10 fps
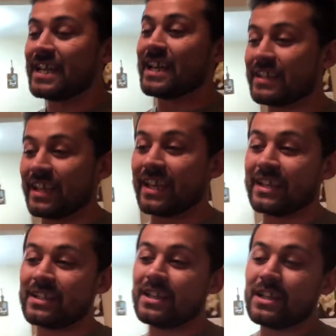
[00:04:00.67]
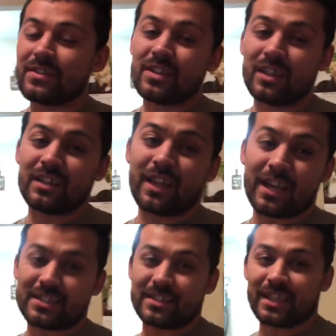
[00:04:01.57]
and then the
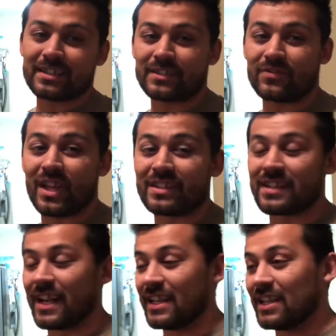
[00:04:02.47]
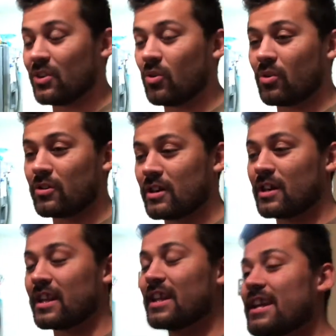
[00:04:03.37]
last sets of things that I needed to
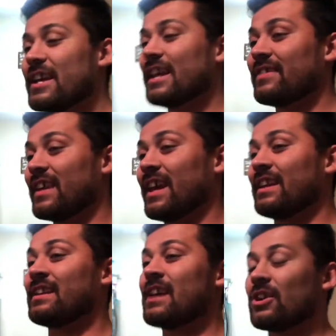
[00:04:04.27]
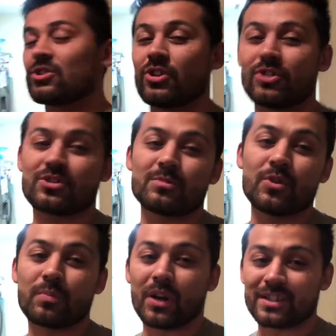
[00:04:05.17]
order. And then I'll show you some new
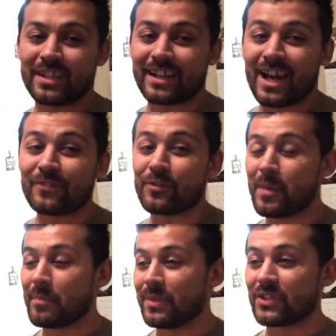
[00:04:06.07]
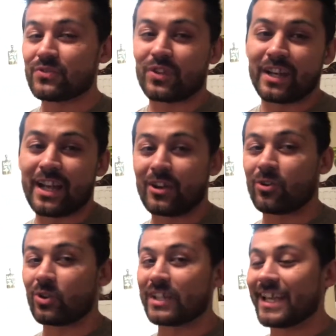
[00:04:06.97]
parts that I got from my best friend out in
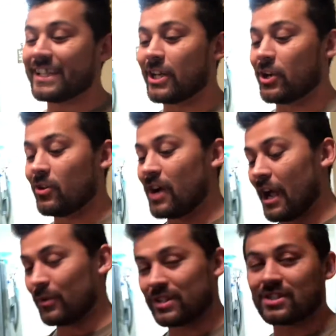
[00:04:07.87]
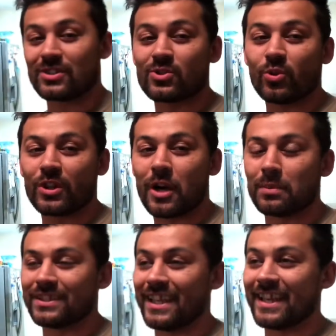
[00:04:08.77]
Orlando. I was at school a
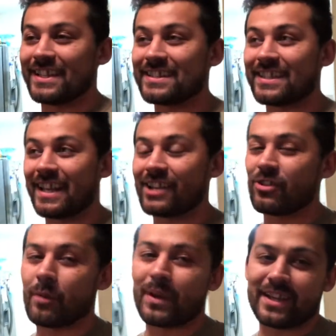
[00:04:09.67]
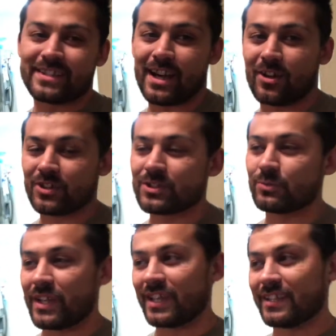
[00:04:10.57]
couple days, and I dropped by his house.
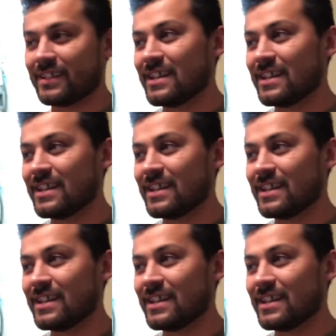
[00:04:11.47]
We had